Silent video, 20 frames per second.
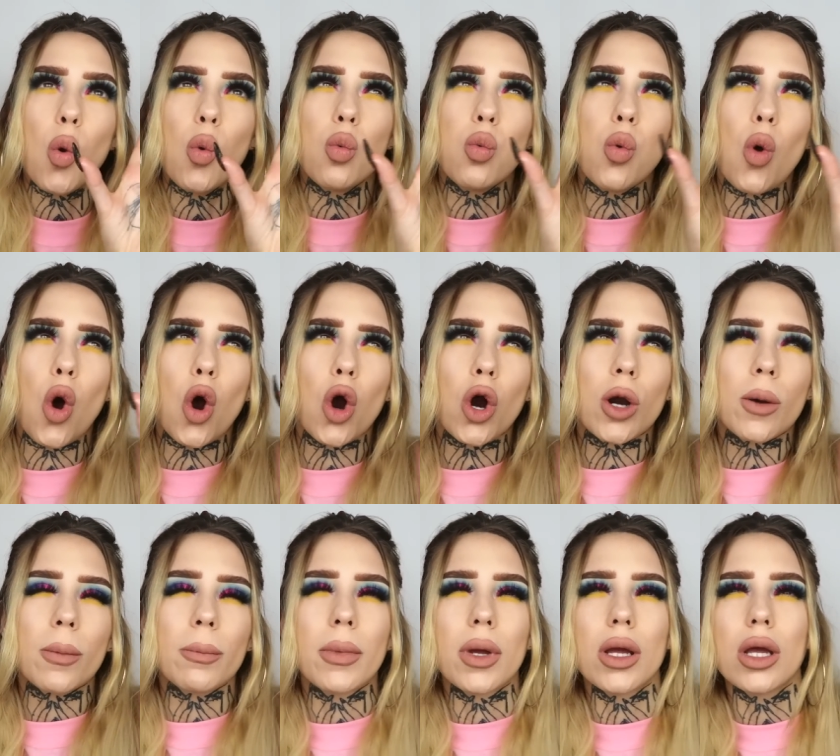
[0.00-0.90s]

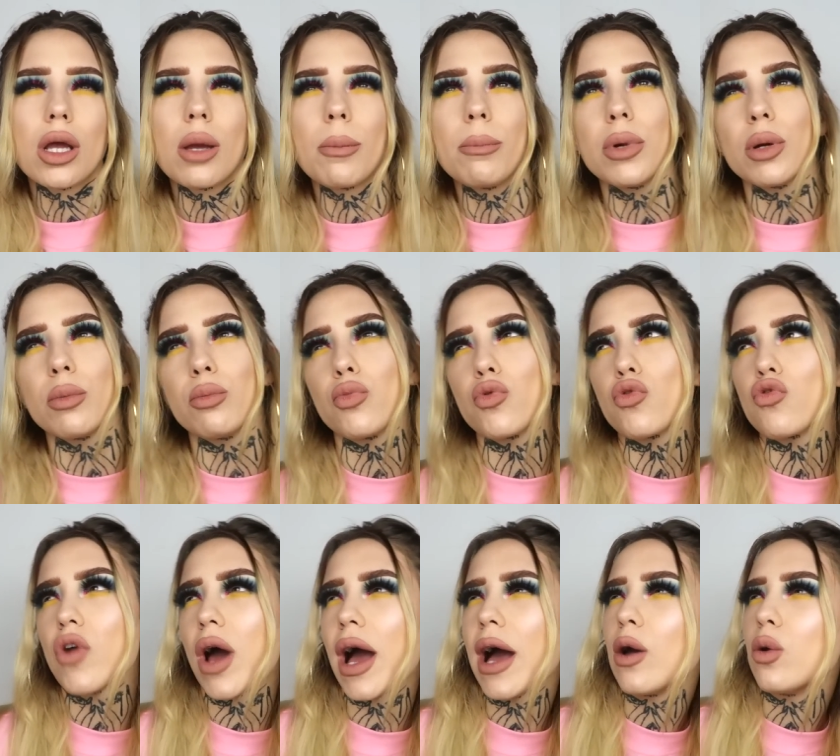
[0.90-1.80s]
warm, but
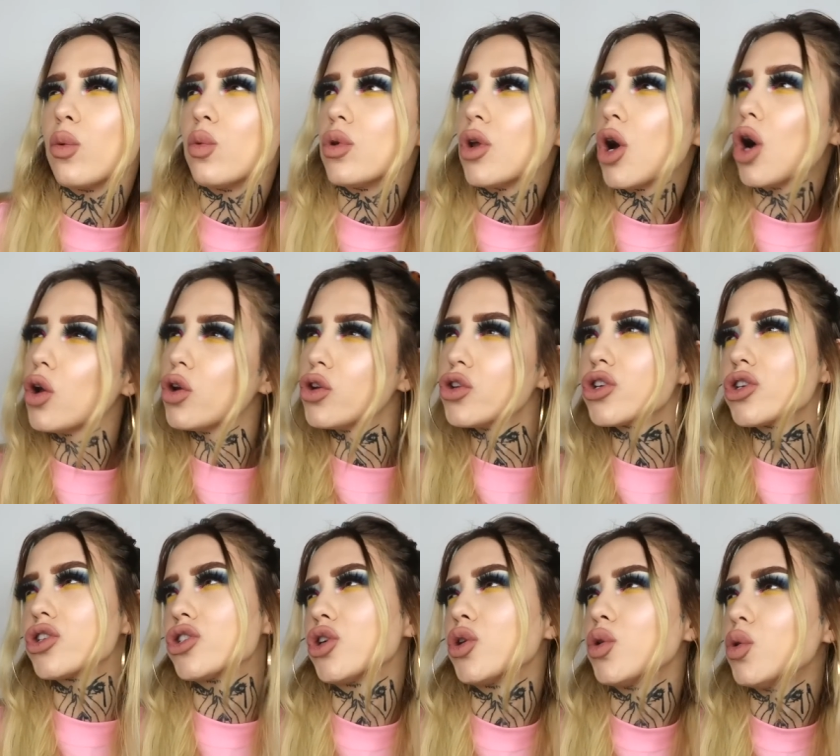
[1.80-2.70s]
brown
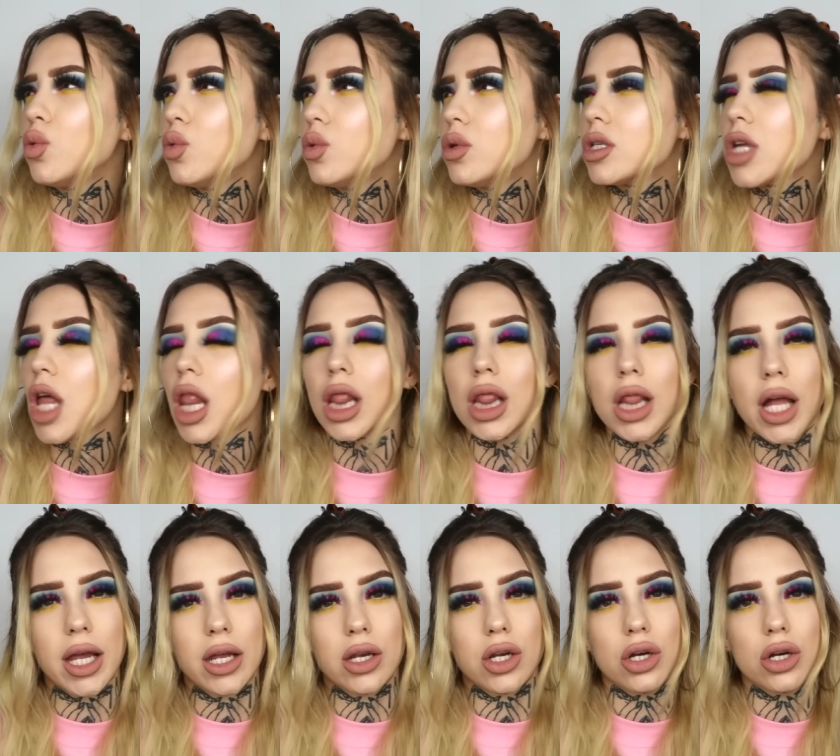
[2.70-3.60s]
undertoned
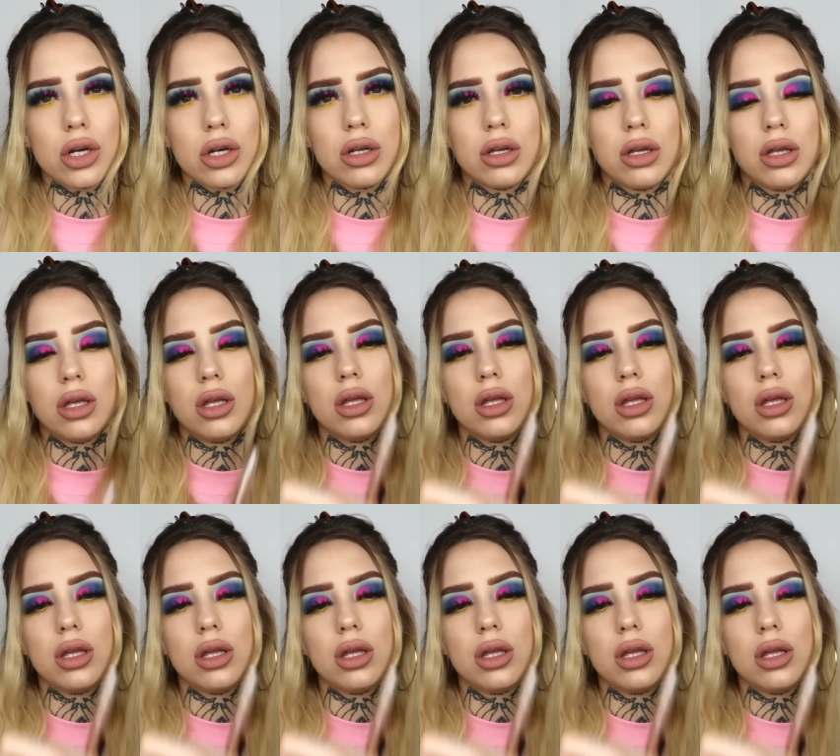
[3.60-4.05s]
liner,